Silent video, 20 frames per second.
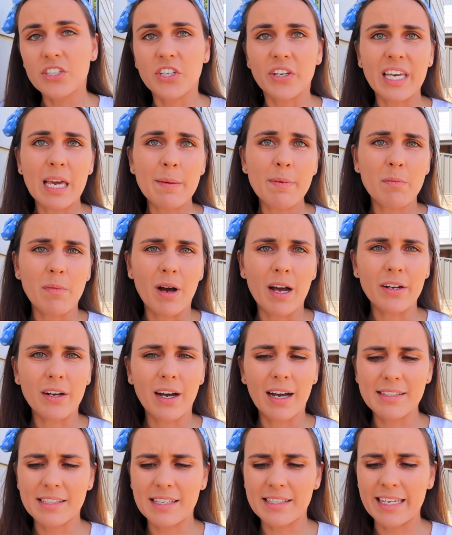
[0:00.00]
So keep in mind
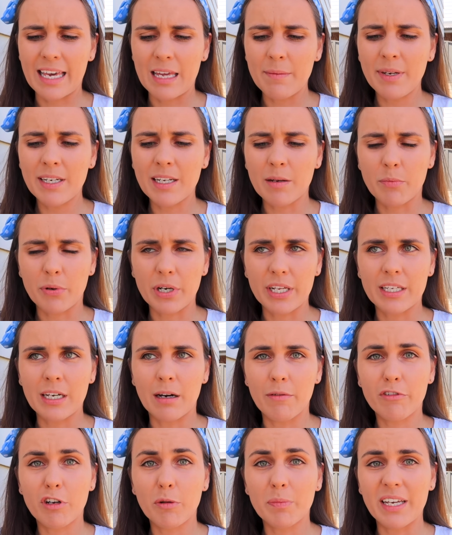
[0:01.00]
guys, this can be done pretty
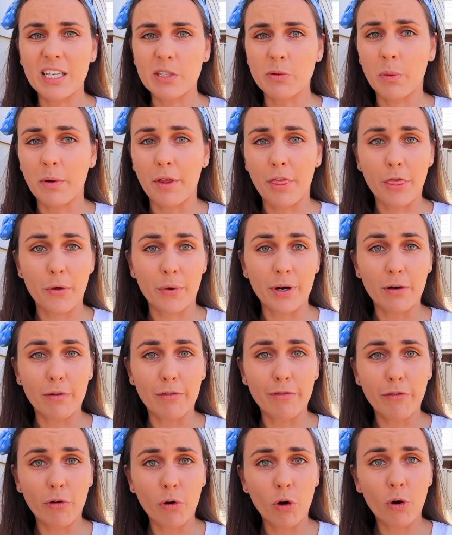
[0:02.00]
comfortably as well with 3 or
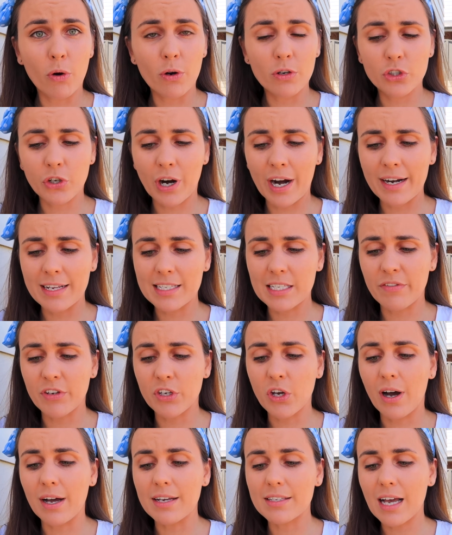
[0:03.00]
4 trainers if
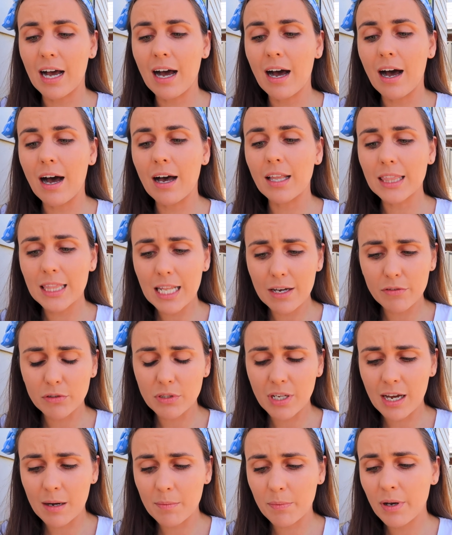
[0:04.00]
you guys are
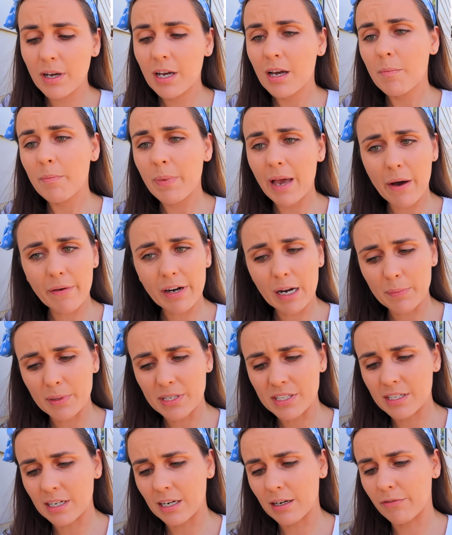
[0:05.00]
leveled up, powered up
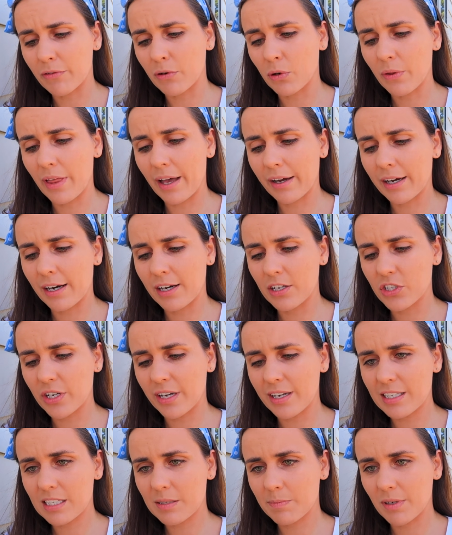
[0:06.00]
your stuff, all that kind of
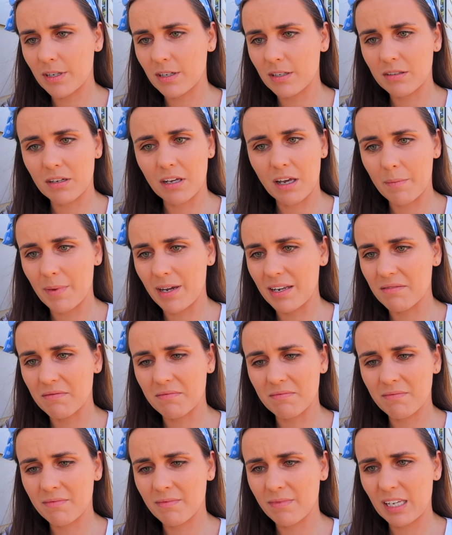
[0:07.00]
jazz, but I
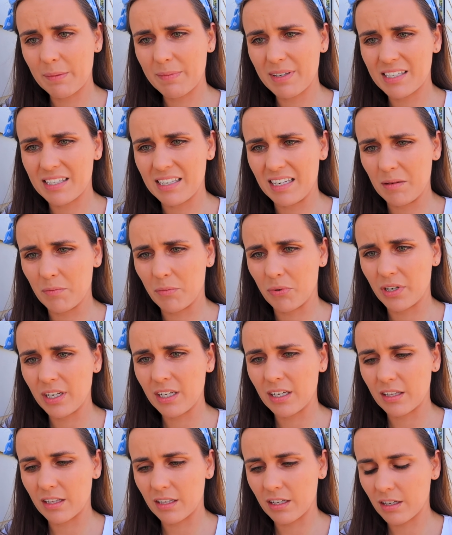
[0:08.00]
mean, he's sitting
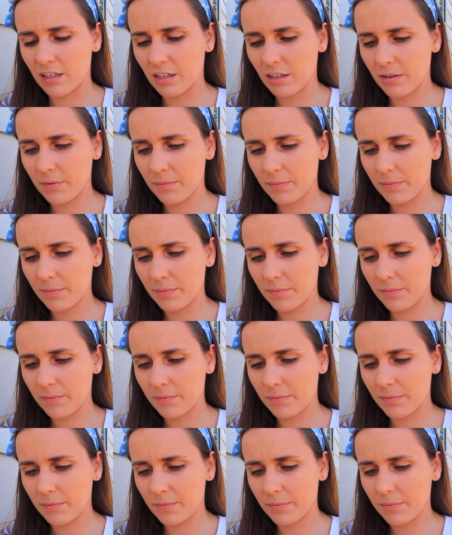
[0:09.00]
pretty I think.